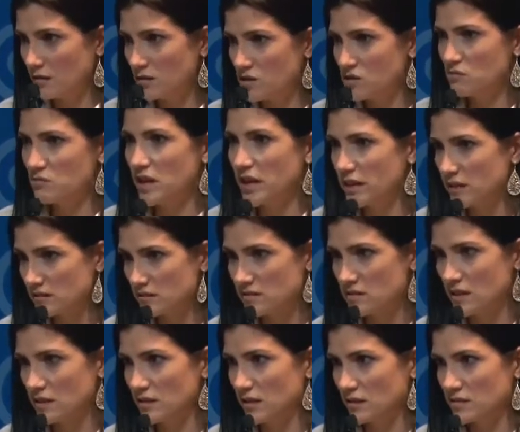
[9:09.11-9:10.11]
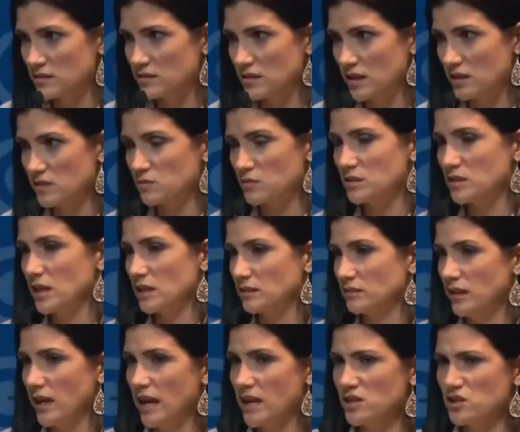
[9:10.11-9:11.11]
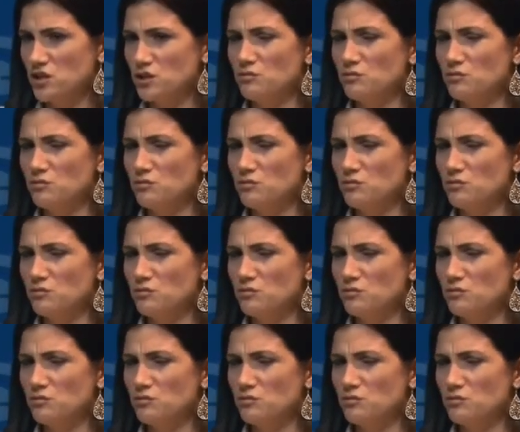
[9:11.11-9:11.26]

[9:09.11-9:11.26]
You can't stand on stage with Dana Loesch.